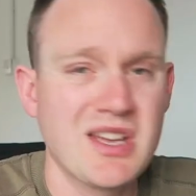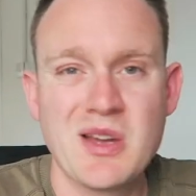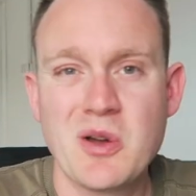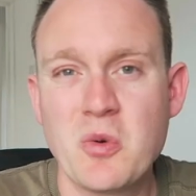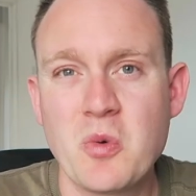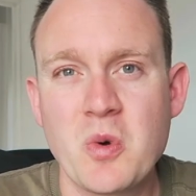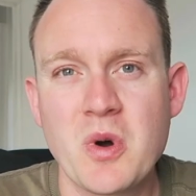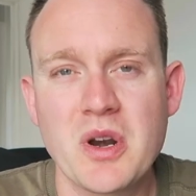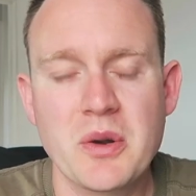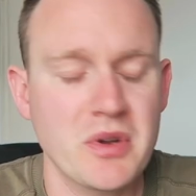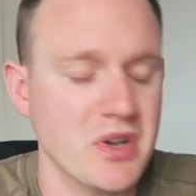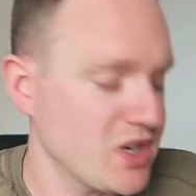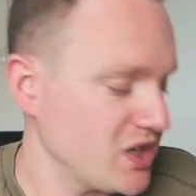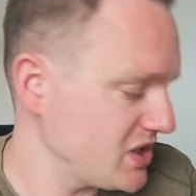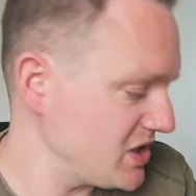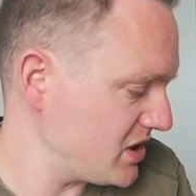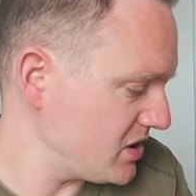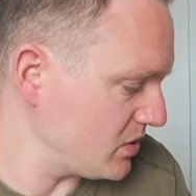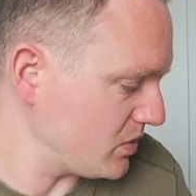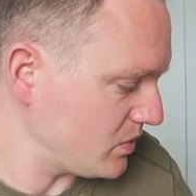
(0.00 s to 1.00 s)
And what I'm gonna
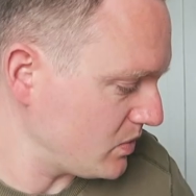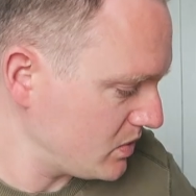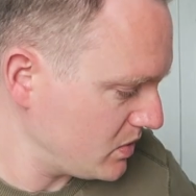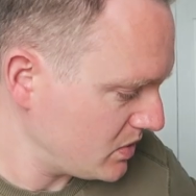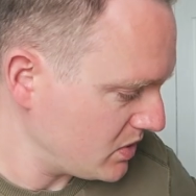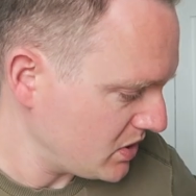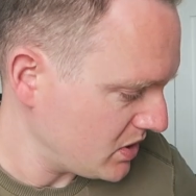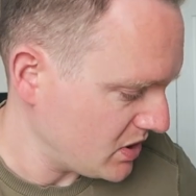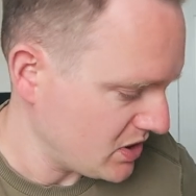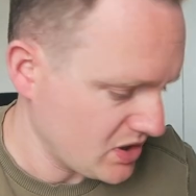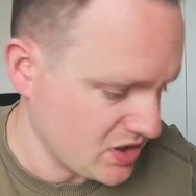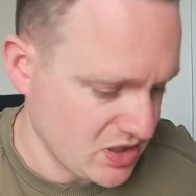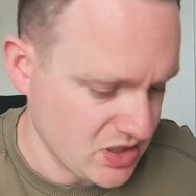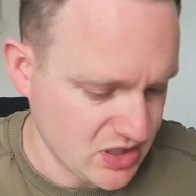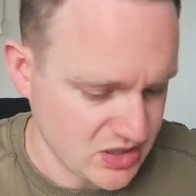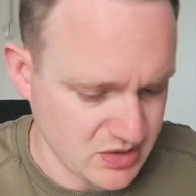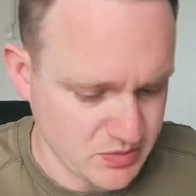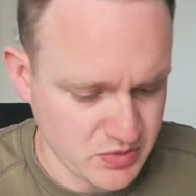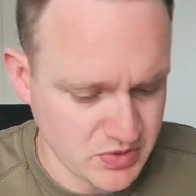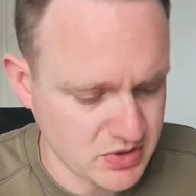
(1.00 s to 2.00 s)
do
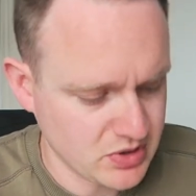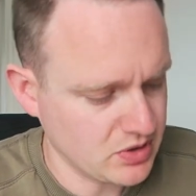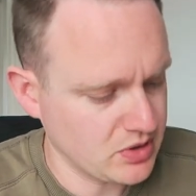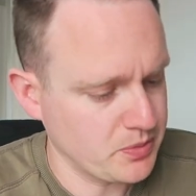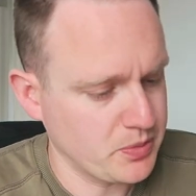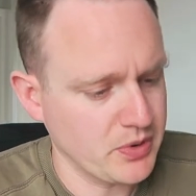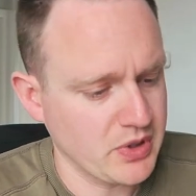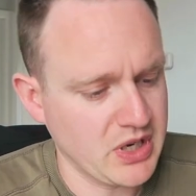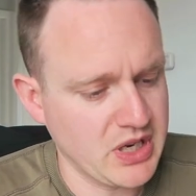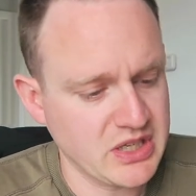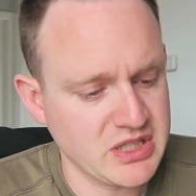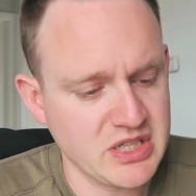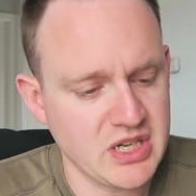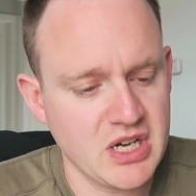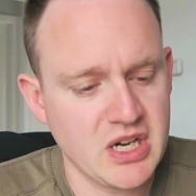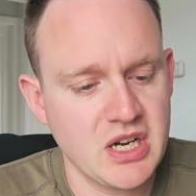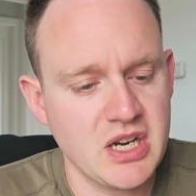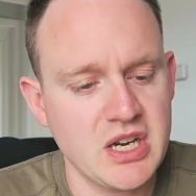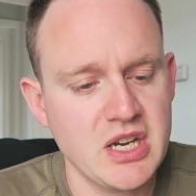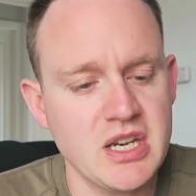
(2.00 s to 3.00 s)
is I'm just gonna put a
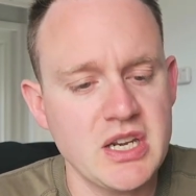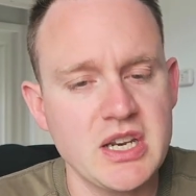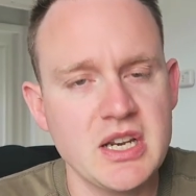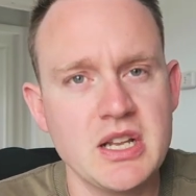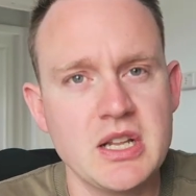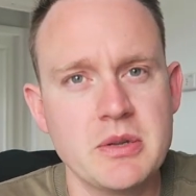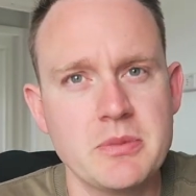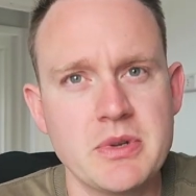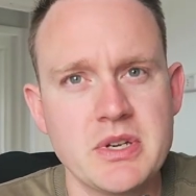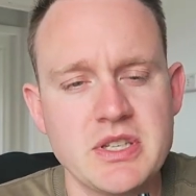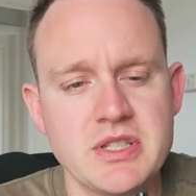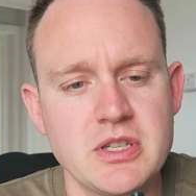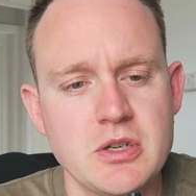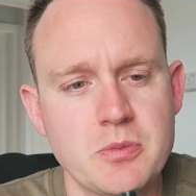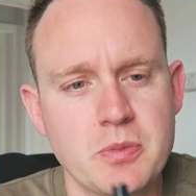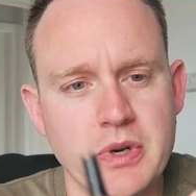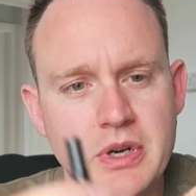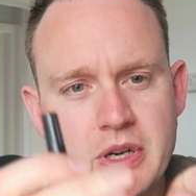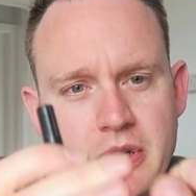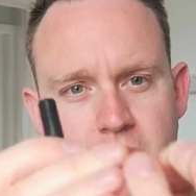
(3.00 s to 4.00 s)
tiny little bit of
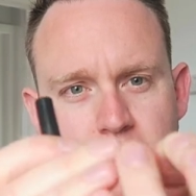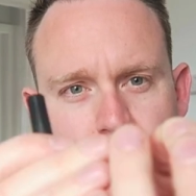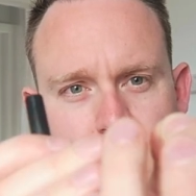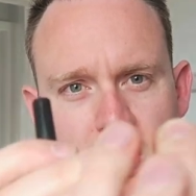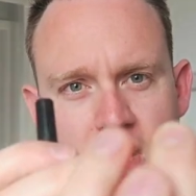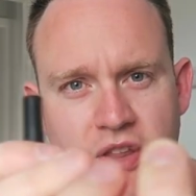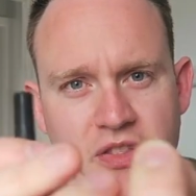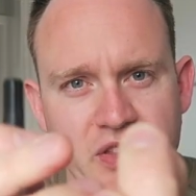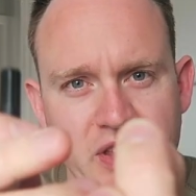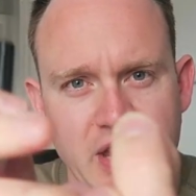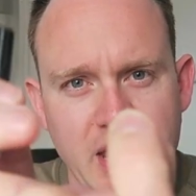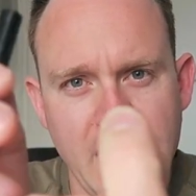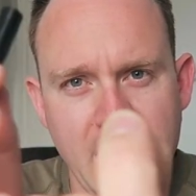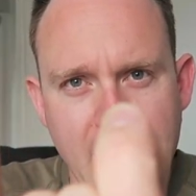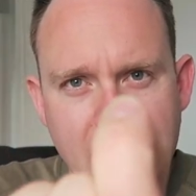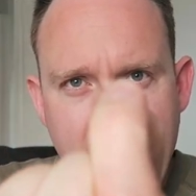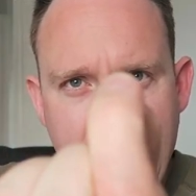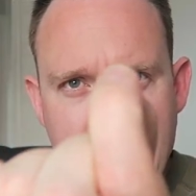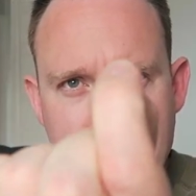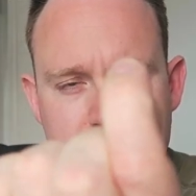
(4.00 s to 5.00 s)
super glue on the
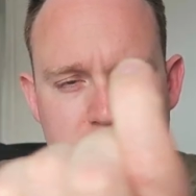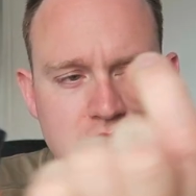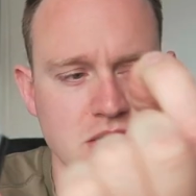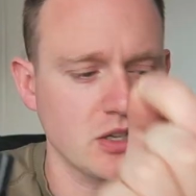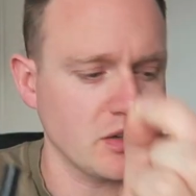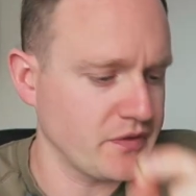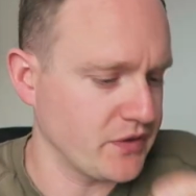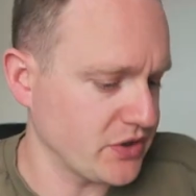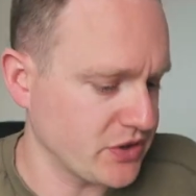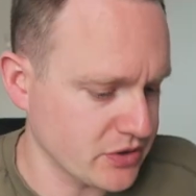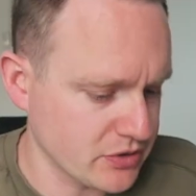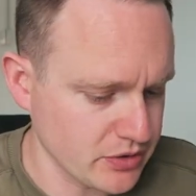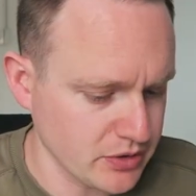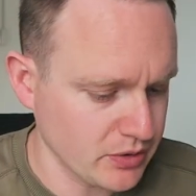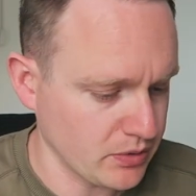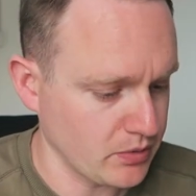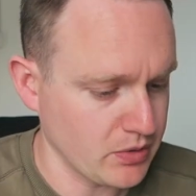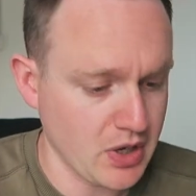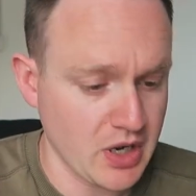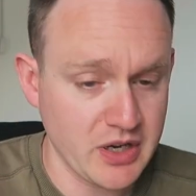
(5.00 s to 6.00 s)
end of the
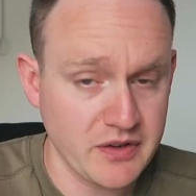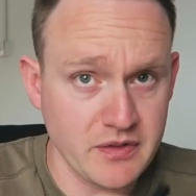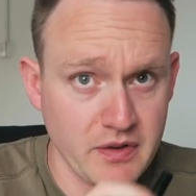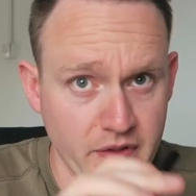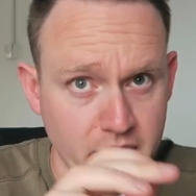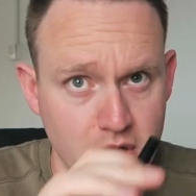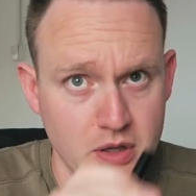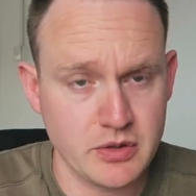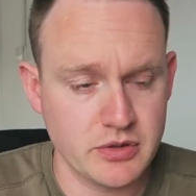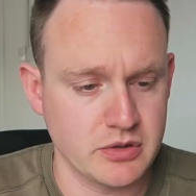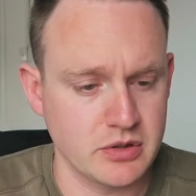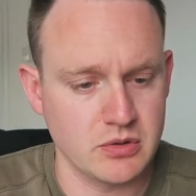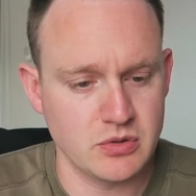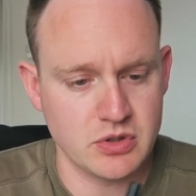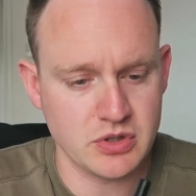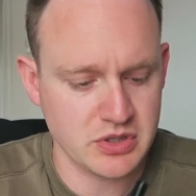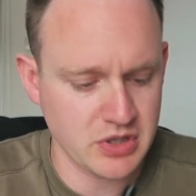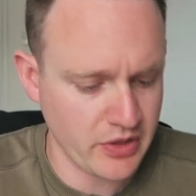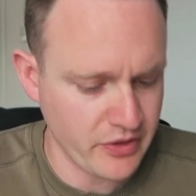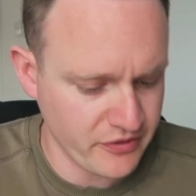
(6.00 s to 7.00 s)
screw. Not even on the whole screw,
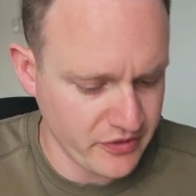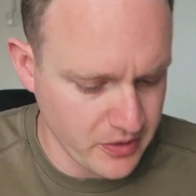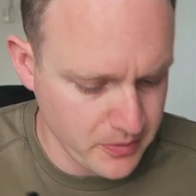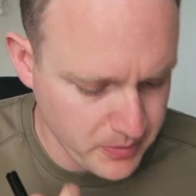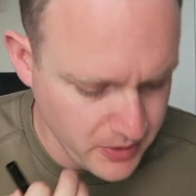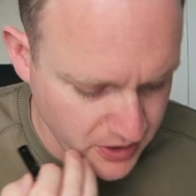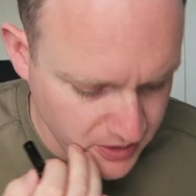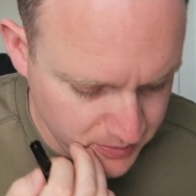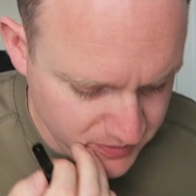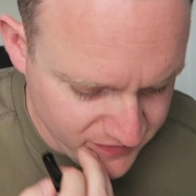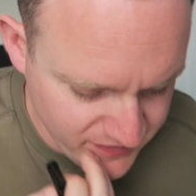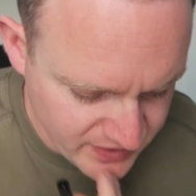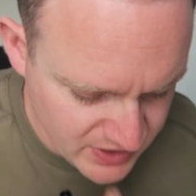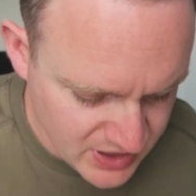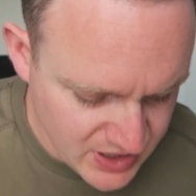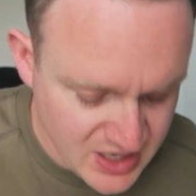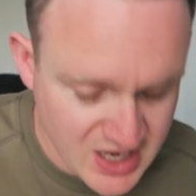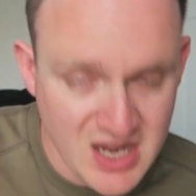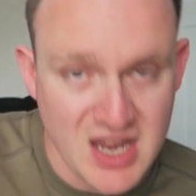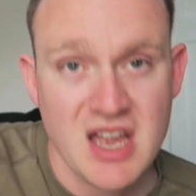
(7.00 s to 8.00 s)
just on the very bottom of
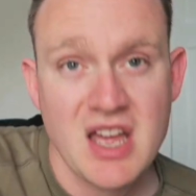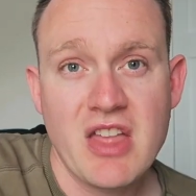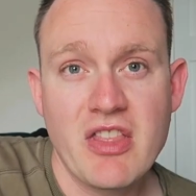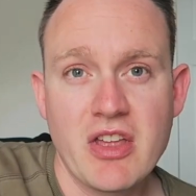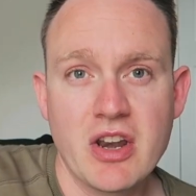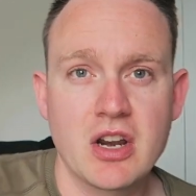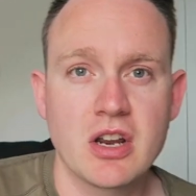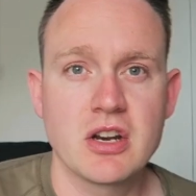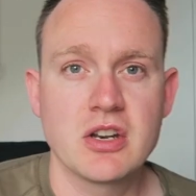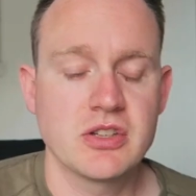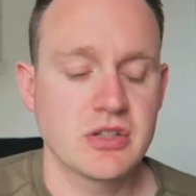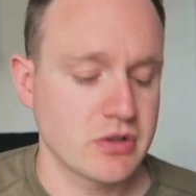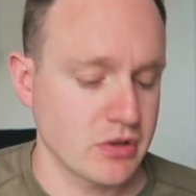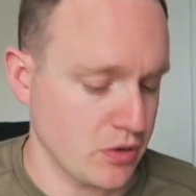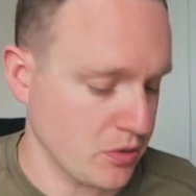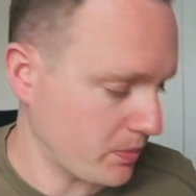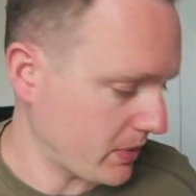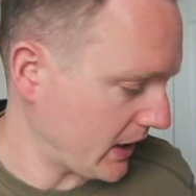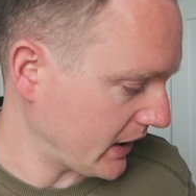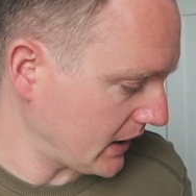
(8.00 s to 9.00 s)
it. And then I'm gonna
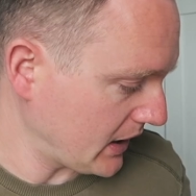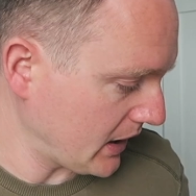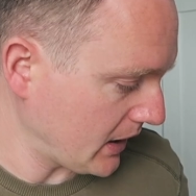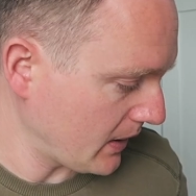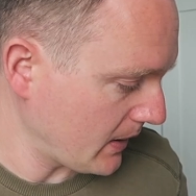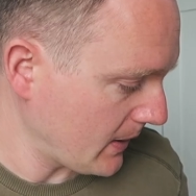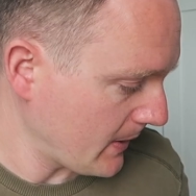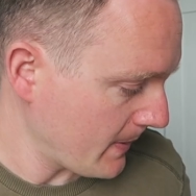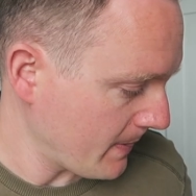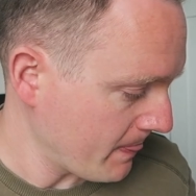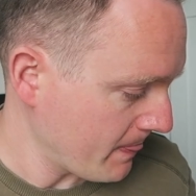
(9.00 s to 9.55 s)
screw it back in.